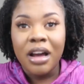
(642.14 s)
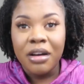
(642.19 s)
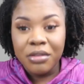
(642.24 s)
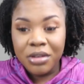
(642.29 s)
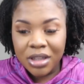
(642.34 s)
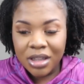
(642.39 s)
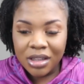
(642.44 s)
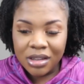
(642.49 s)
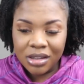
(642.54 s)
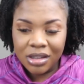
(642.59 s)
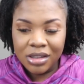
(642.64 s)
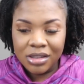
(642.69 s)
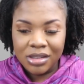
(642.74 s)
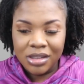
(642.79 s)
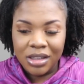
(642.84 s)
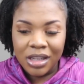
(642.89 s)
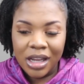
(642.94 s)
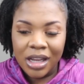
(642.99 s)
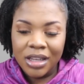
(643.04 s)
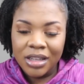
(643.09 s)
I would get these
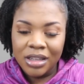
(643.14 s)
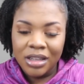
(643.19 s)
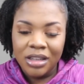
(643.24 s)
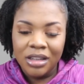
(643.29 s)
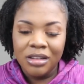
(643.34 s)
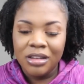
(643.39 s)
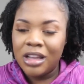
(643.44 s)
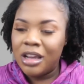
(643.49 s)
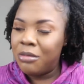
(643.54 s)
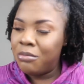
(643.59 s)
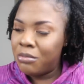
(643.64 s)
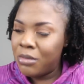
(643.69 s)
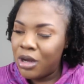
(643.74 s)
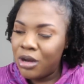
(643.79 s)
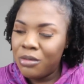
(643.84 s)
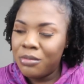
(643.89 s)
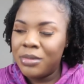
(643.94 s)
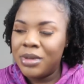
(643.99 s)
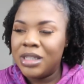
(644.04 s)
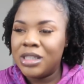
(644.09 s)
lightning like
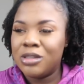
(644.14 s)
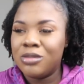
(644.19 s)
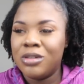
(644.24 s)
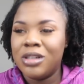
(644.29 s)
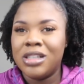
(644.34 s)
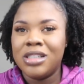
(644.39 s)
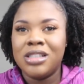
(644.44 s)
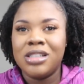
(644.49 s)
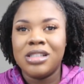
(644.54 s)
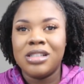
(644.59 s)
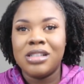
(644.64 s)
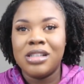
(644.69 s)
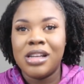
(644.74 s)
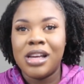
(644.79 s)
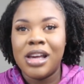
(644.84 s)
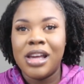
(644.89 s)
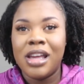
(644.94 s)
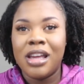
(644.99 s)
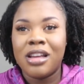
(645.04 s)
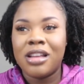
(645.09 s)
moments where it's just
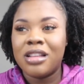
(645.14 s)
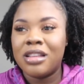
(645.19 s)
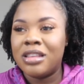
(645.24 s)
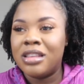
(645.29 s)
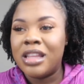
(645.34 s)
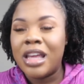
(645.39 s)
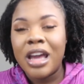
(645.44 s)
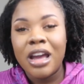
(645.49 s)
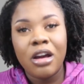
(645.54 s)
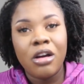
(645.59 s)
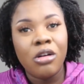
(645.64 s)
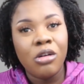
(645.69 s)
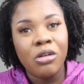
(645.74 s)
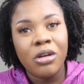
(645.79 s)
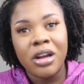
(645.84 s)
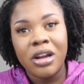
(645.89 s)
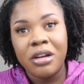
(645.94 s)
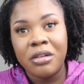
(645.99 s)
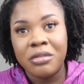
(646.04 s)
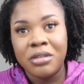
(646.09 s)
like that
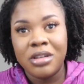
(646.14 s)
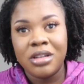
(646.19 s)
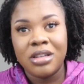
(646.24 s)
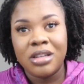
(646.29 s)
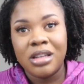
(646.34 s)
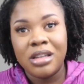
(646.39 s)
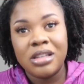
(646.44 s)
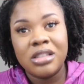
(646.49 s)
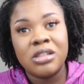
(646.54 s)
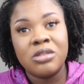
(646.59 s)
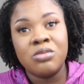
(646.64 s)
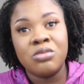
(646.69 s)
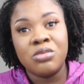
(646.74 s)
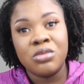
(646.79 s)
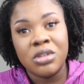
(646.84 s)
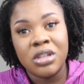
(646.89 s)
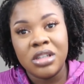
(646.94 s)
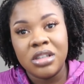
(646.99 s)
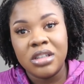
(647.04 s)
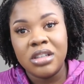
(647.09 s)
whole area gets
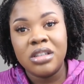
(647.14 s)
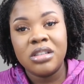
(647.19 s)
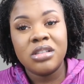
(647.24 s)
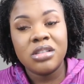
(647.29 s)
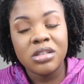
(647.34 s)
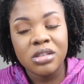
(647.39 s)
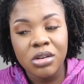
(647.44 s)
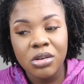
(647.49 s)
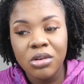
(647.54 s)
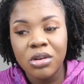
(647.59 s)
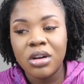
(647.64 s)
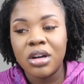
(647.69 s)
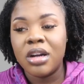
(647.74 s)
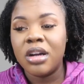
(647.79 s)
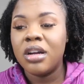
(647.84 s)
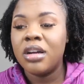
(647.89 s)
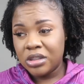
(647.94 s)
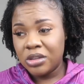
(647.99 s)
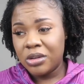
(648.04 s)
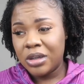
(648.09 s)
really
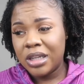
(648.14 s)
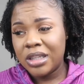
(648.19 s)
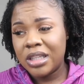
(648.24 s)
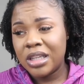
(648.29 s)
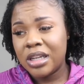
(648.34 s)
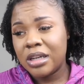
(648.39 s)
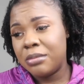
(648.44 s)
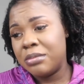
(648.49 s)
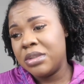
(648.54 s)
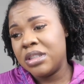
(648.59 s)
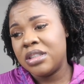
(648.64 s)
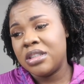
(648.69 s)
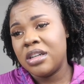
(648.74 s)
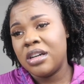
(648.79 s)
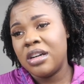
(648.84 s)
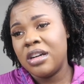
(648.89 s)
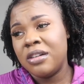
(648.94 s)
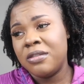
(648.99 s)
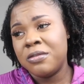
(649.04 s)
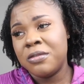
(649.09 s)
sore. So I think I'm gonna
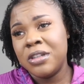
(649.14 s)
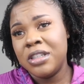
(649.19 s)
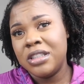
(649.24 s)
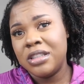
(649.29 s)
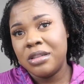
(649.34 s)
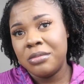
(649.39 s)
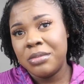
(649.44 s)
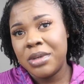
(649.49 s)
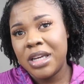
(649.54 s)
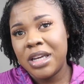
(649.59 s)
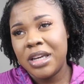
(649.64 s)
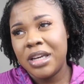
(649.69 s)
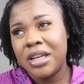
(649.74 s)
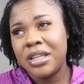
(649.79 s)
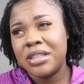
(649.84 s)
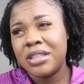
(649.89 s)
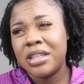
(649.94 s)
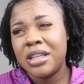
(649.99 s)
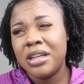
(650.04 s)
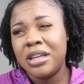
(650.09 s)
start freezing
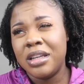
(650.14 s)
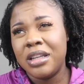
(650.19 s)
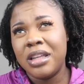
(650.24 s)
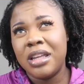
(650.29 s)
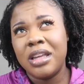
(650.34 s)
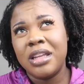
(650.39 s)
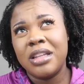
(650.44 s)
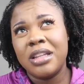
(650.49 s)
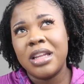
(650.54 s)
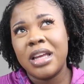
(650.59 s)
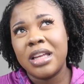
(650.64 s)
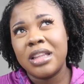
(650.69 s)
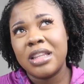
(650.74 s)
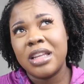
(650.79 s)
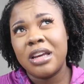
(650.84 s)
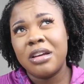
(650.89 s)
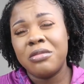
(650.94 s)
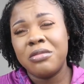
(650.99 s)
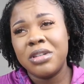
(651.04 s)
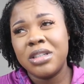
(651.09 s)
pads and getting like
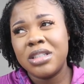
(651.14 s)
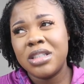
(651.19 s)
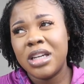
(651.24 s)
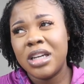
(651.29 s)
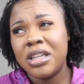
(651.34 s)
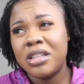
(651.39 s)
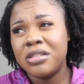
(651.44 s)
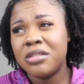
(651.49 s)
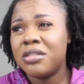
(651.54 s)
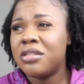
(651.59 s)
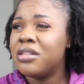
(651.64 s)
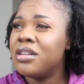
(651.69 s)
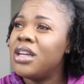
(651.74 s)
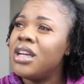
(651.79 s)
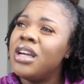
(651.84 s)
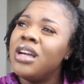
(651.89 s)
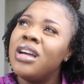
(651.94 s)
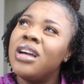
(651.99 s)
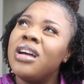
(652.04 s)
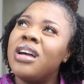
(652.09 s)
that witch hazel.
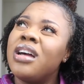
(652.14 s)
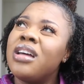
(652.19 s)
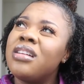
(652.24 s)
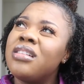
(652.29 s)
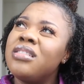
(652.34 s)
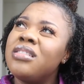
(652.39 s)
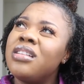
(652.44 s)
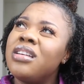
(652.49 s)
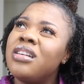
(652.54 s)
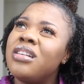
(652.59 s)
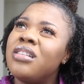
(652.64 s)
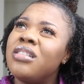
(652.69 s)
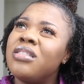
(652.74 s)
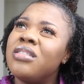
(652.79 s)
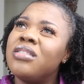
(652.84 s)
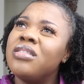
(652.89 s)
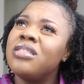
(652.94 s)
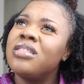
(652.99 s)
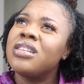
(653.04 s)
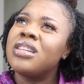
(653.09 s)
I don't
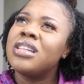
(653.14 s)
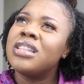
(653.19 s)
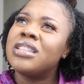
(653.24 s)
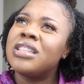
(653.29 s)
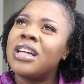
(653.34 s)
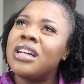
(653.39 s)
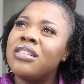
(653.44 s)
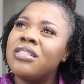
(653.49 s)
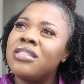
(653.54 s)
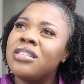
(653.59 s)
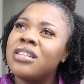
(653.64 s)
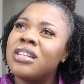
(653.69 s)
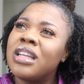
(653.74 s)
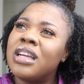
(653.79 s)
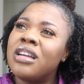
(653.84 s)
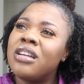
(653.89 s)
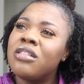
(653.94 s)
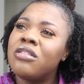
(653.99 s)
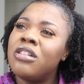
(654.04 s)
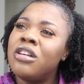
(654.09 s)
know, because I don't
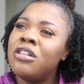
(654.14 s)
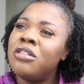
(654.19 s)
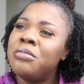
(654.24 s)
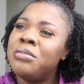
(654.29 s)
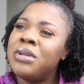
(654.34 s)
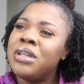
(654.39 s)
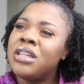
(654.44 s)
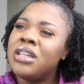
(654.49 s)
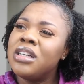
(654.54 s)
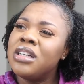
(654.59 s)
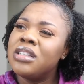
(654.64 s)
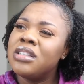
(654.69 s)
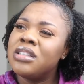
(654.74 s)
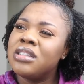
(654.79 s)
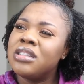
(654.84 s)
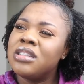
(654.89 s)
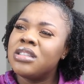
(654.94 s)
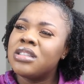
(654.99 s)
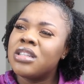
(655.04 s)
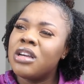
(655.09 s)
think it'll be good
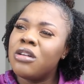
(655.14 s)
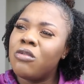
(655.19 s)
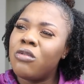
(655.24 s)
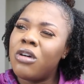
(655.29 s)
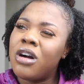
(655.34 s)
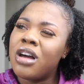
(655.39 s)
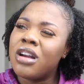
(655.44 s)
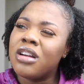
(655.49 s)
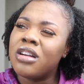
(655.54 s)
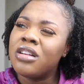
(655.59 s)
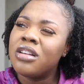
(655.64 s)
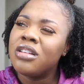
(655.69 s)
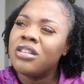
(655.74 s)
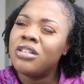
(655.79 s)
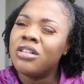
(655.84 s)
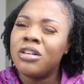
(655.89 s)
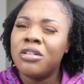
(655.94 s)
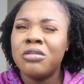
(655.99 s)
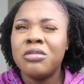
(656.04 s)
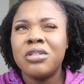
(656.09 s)
to just get water,
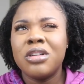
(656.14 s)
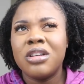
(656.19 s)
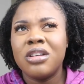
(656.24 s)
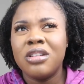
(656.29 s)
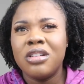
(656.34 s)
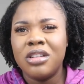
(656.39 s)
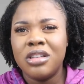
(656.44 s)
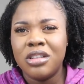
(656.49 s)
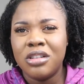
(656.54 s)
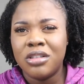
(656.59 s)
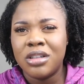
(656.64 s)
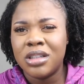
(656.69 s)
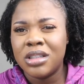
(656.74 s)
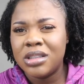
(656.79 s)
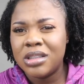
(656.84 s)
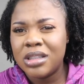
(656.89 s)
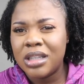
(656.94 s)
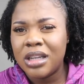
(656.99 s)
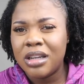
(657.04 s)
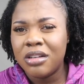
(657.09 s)
or what, or
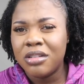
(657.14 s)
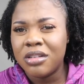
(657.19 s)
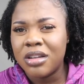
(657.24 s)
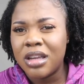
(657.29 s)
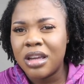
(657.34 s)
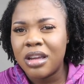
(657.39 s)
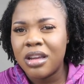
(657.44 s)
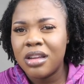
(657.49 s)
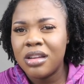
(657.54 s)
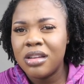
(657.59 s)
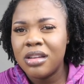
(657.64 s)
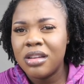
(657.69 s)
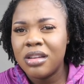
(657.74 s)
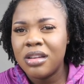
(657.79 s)
is that okay?